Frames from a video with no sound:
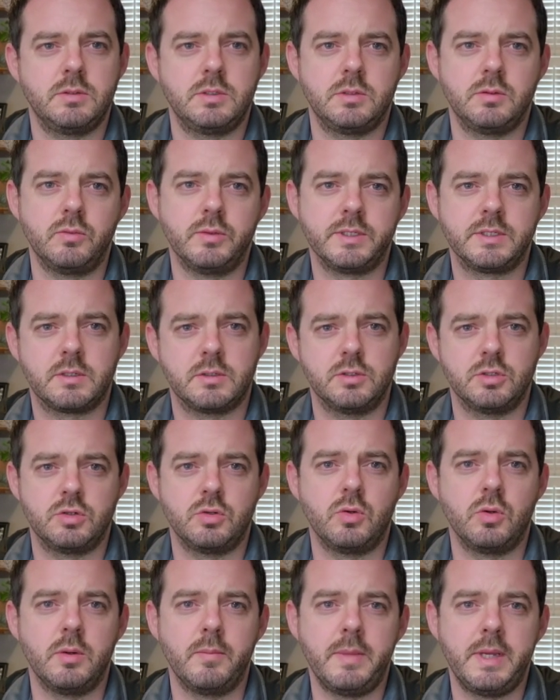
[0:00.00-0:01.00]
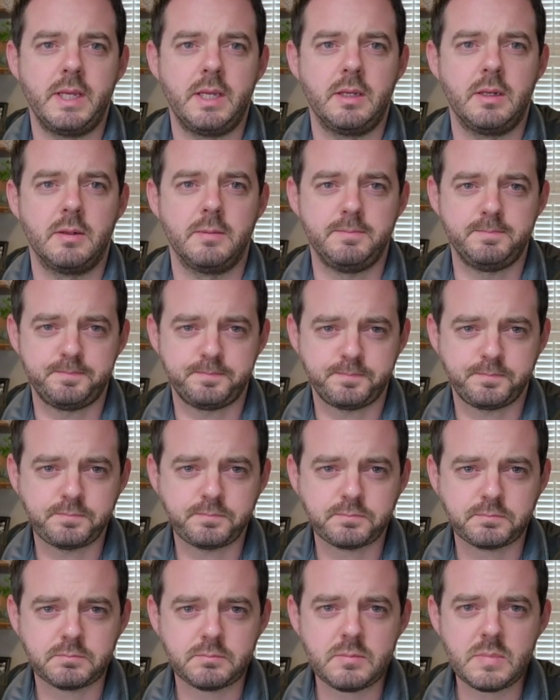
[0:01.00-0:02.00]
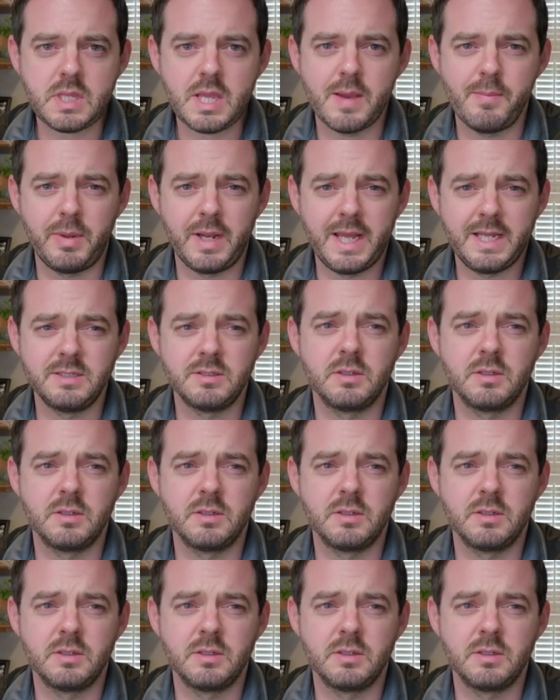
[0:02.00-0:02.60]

to risk control and making a plan to